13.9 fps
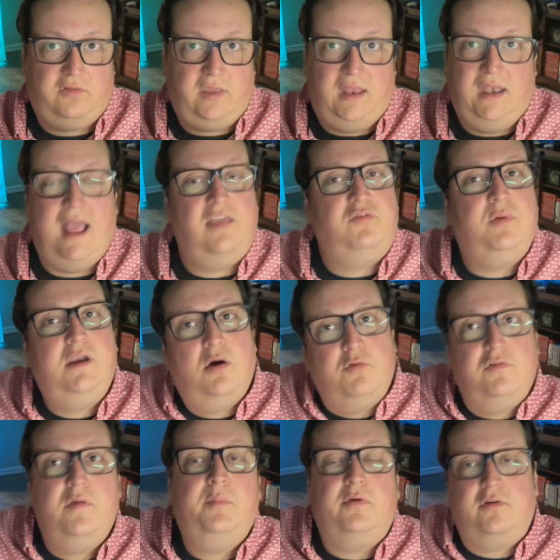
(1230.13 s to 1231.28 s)
And as we go through
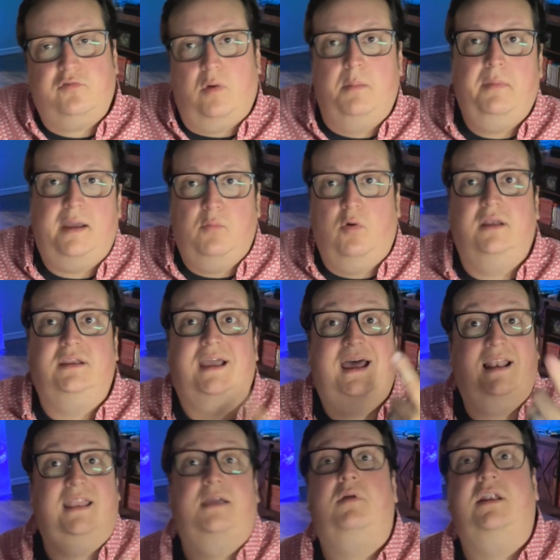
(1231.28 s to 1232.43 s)
the books one by one, kind of
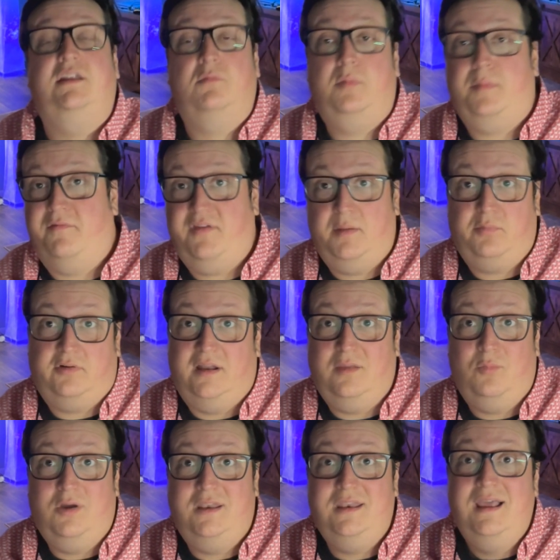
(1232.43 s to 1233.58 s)
like what I did with my Vampirella
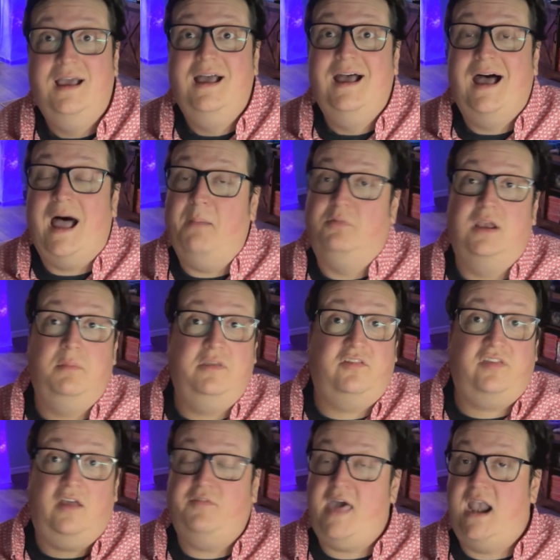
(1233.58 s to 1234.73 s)
one, I'm going to be
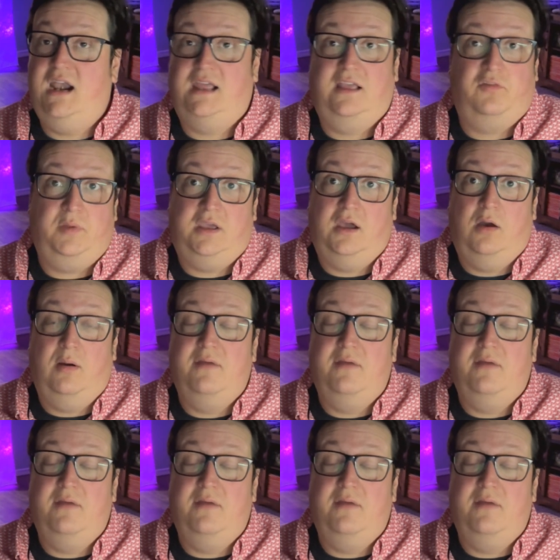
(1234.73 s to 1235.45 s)
self-editing as we go.